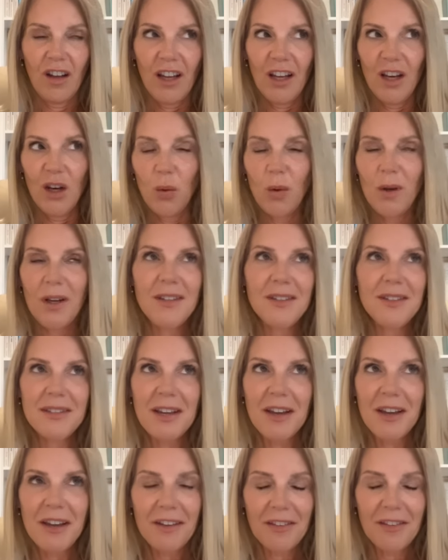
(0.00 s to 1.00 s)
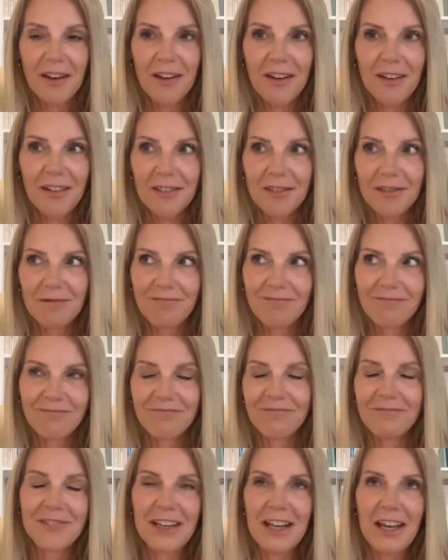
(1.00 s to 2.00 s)
And look, in saying that,
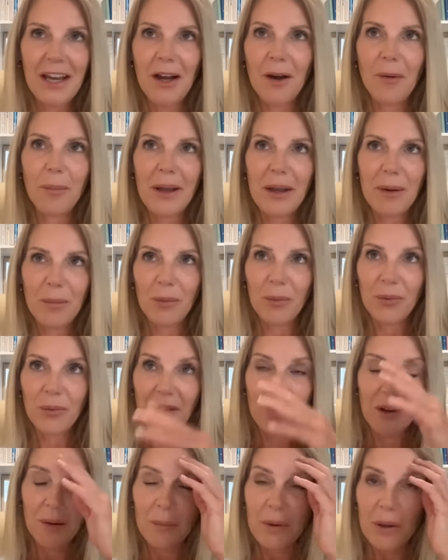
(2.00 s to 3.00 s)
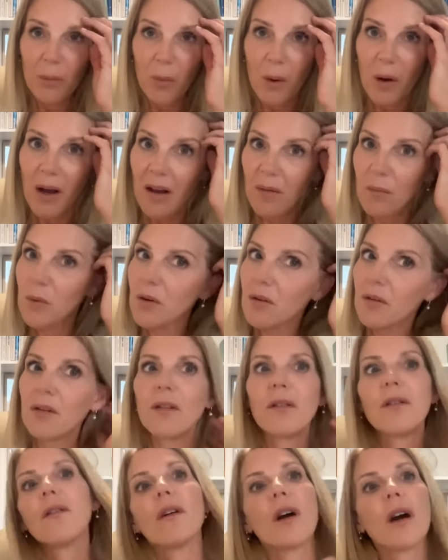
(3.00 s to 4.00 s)
now people say to me, why would
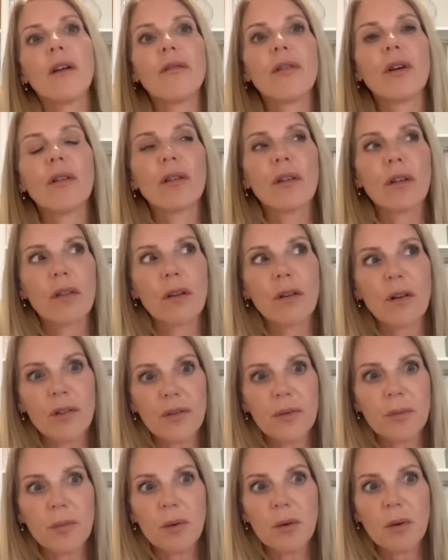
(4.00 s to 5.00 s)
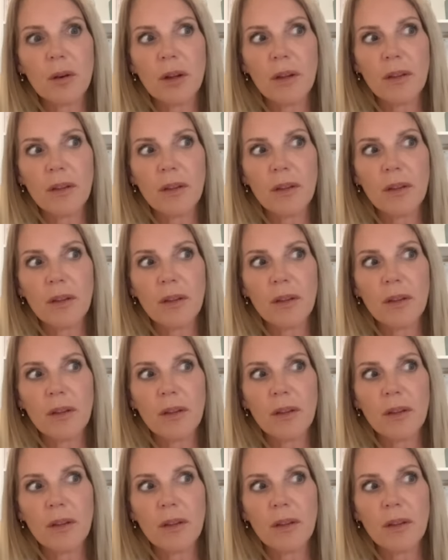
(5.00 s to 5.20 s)
you not have gone to the hospital?